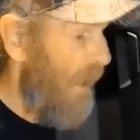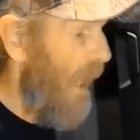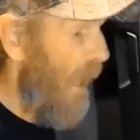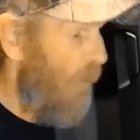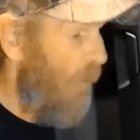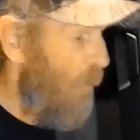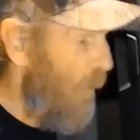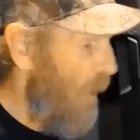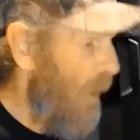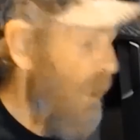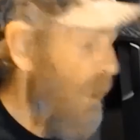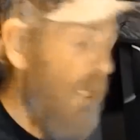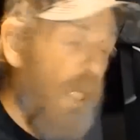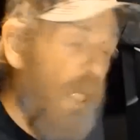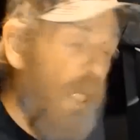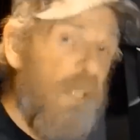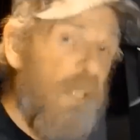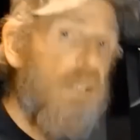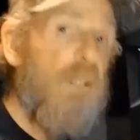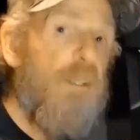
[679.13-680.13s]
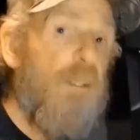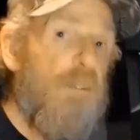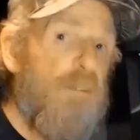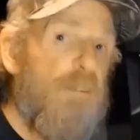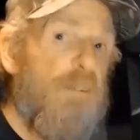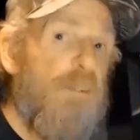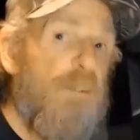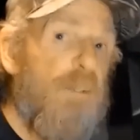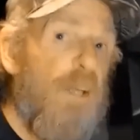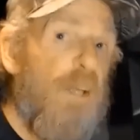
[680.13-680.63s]
really like
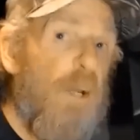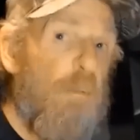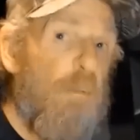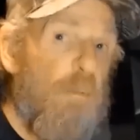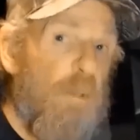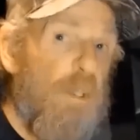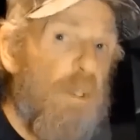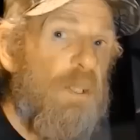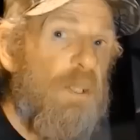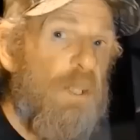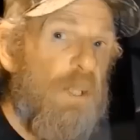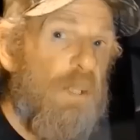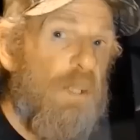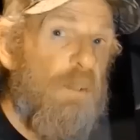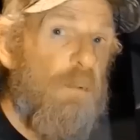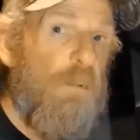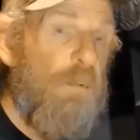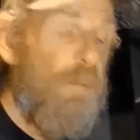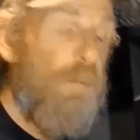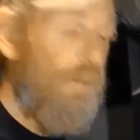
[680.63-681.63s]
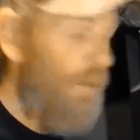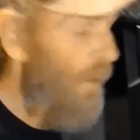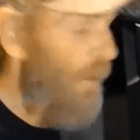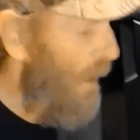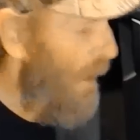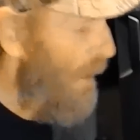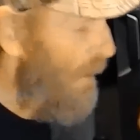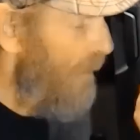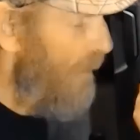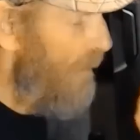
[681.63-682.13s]
this. I really do. It